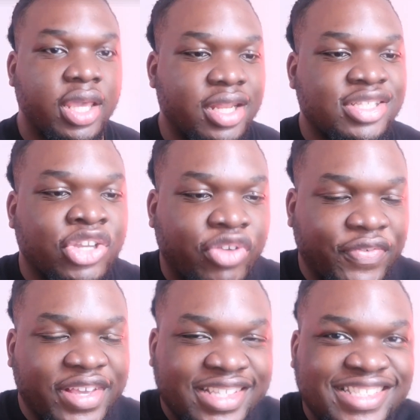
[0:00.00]
In a
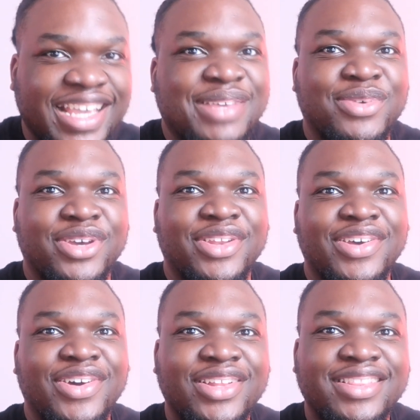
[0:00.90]
terrific segment
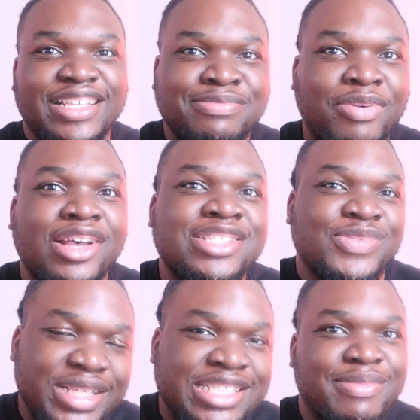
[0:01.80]
on this past
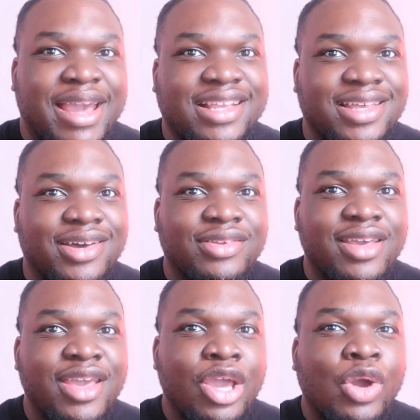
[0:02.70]
week's SmackDown,
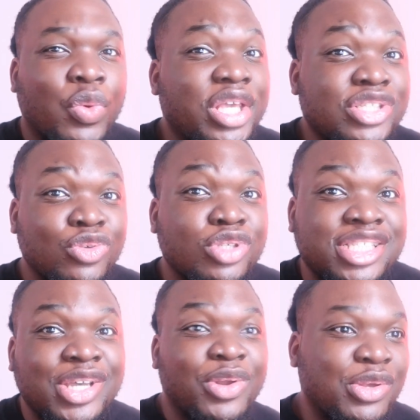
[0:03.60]
we saw
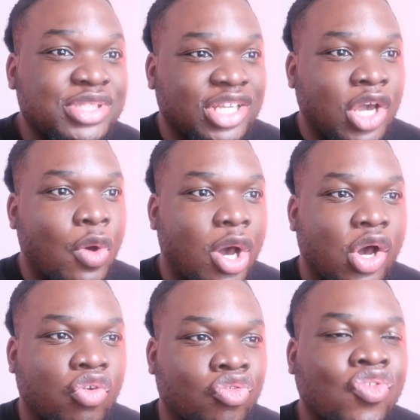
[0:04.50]
Solo
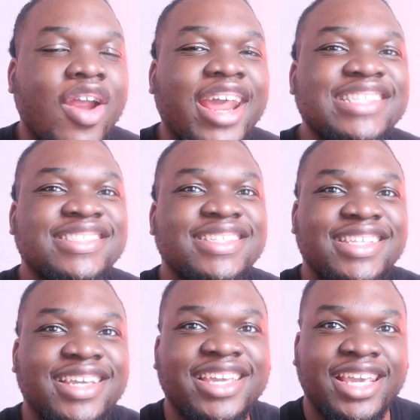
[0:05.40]
Sikoa rise to
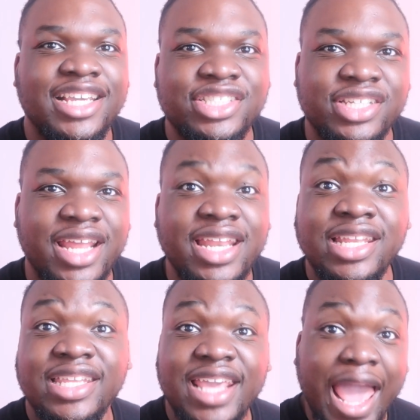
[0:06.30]
the occasion, and
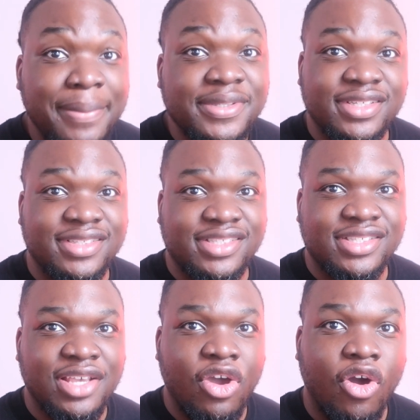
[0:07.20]
in the
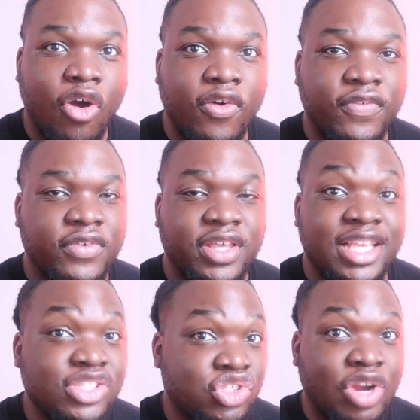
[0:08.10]
absence of
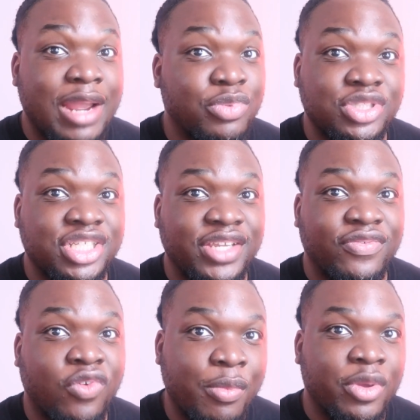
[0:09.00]
his tribal
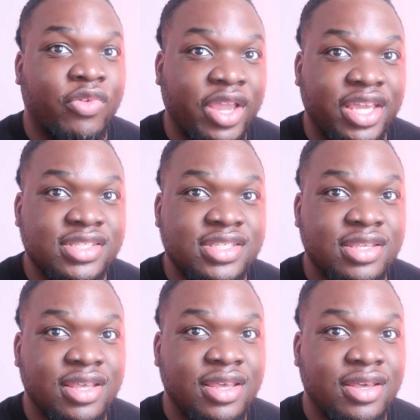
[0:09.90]
chief Roman
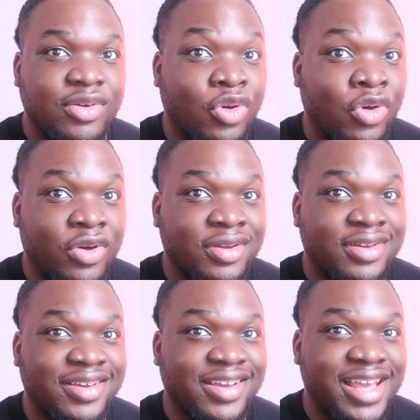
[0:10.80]
Reigns, or
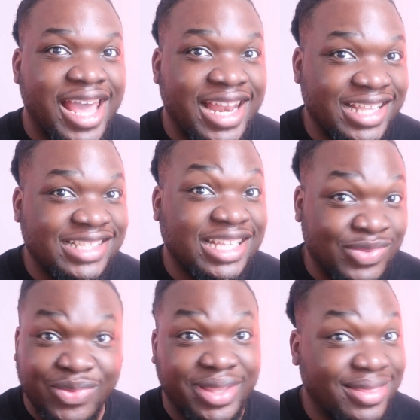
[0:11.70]
at least
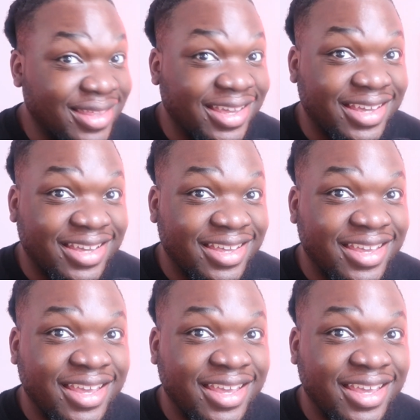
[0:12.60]
that's what we think,